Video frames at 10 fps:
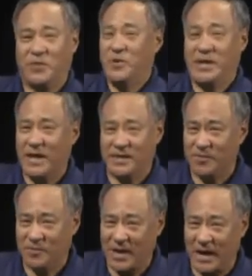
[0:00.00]
we can't
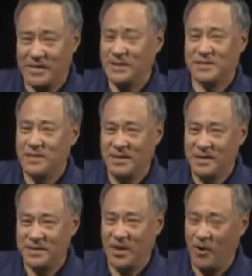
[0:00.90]
do that. That's
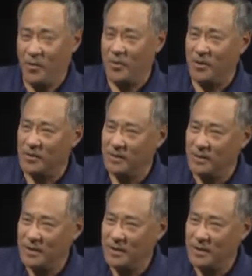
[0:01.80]
terrible.